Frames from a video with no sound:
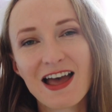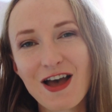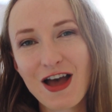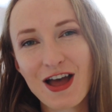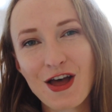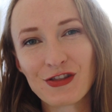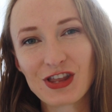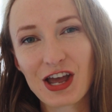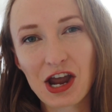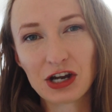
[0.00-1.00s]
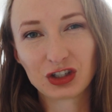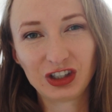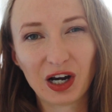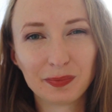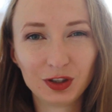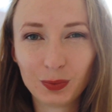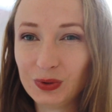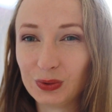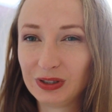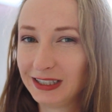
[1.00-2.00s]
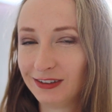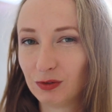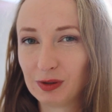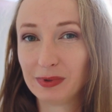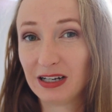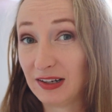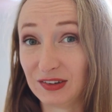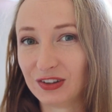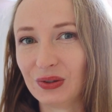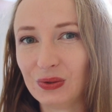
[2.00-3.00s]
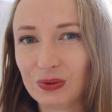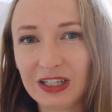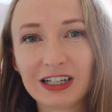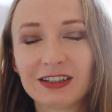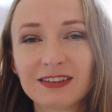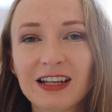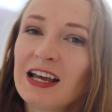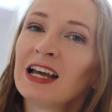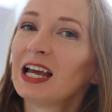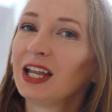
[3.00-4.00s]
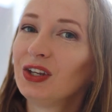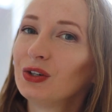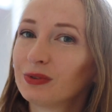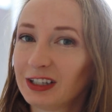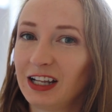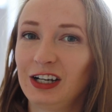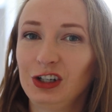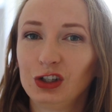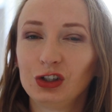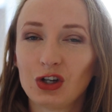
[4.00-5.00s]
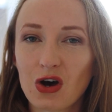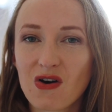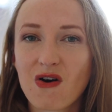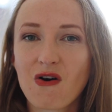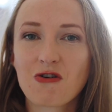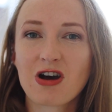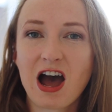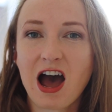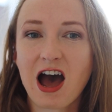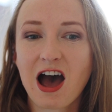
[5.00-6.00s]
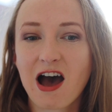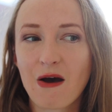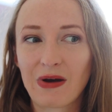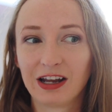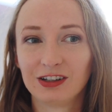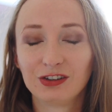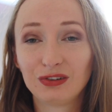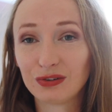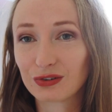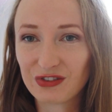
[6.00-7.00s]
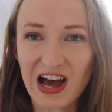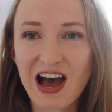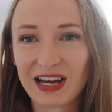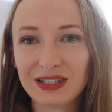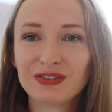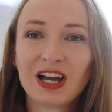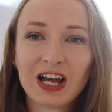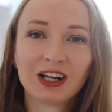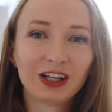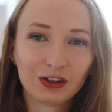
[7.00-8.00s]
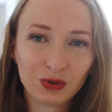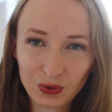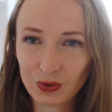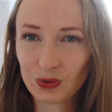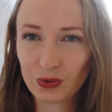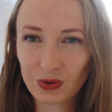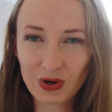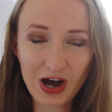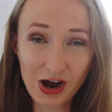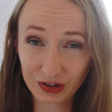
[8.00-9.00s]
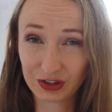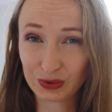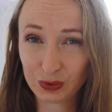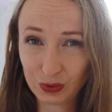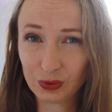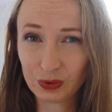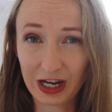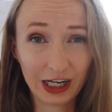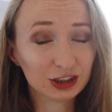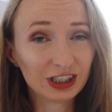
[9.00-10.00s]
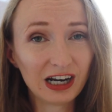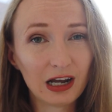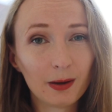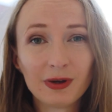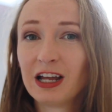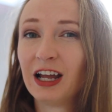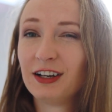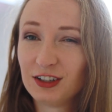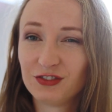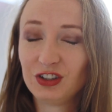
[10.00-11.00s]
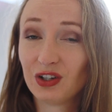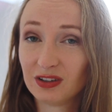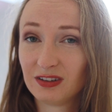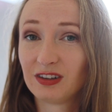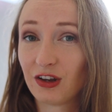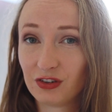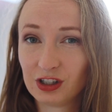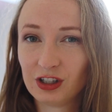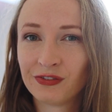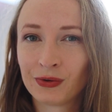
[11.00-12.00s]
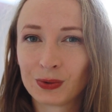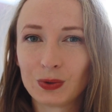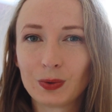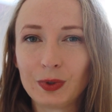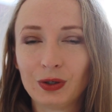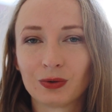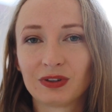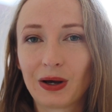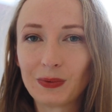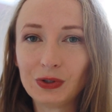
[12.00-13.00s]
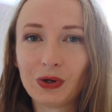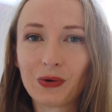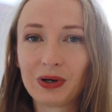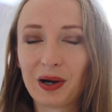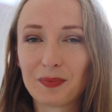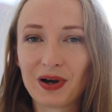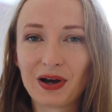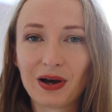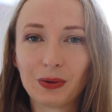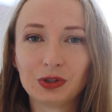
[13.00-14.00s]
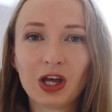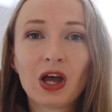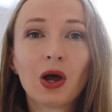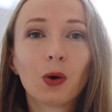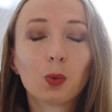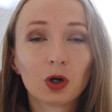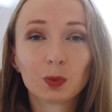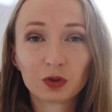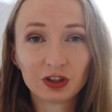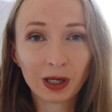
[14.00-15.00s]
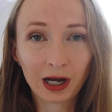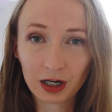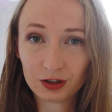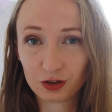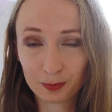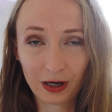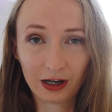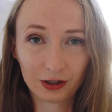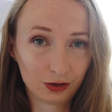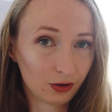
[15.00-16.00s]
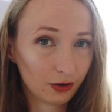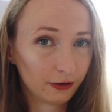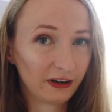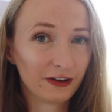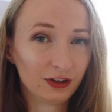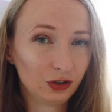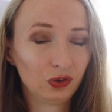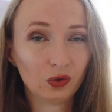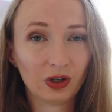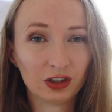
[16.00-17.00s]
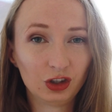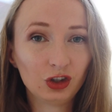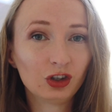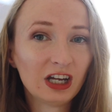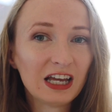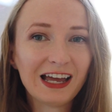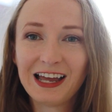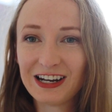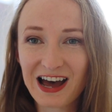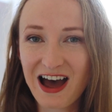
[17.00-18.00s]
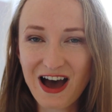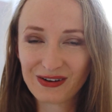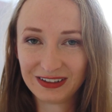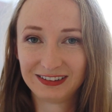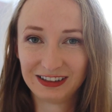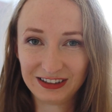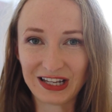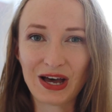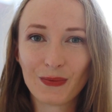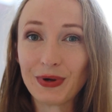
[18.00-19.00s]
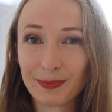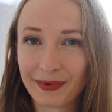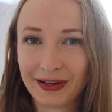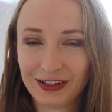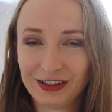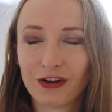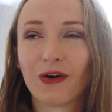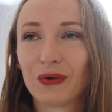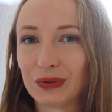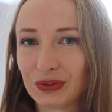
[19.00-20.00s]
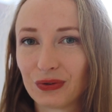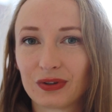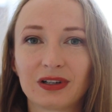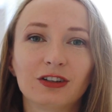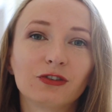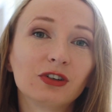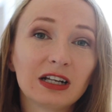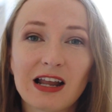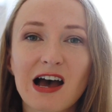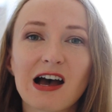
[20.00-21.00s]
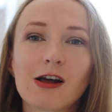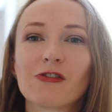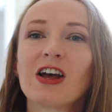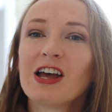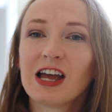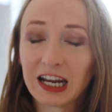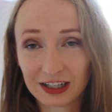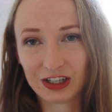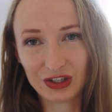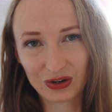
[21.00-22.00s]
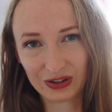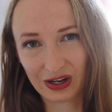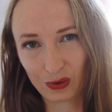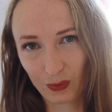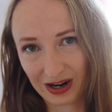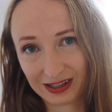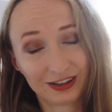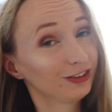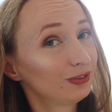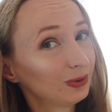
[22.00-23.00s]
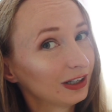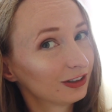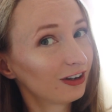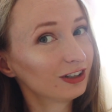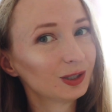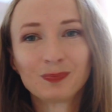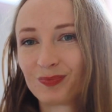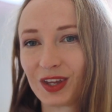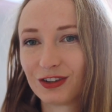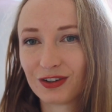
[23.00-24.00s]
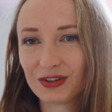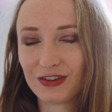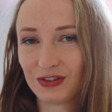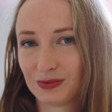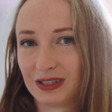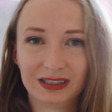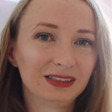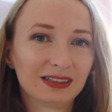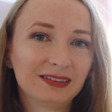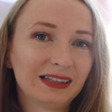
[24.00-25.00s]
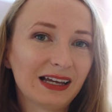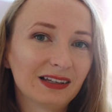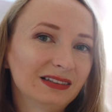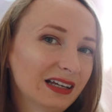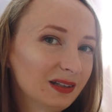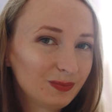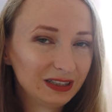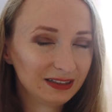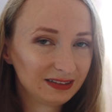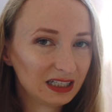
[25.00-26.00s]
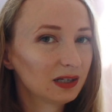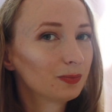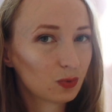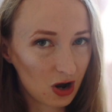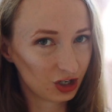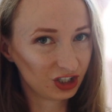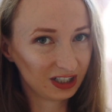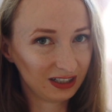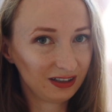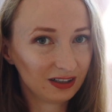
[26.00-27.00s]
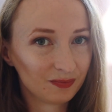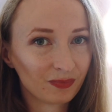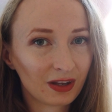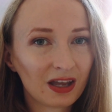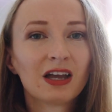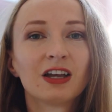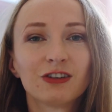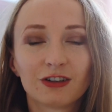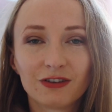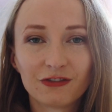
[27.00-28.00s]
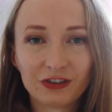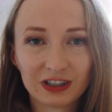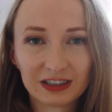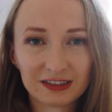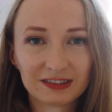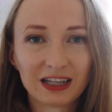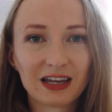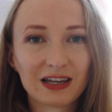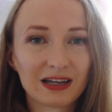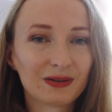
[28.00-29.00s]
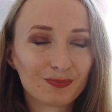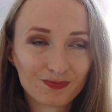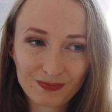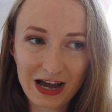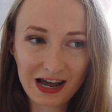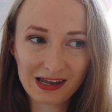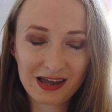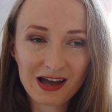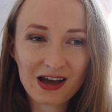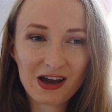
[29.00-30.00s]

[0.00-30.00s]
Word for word: and the age gap between your kids will be less than 2 years, and you would like to know how I did survive that 2 under 2 age gap. This video is definitely for you because I will talk about what was the hardest part of having 2 under 2 and how is it now when my older daughter is 3.5 and the younger one is 2 years old. So if you are interested, then please keep watching. So first, my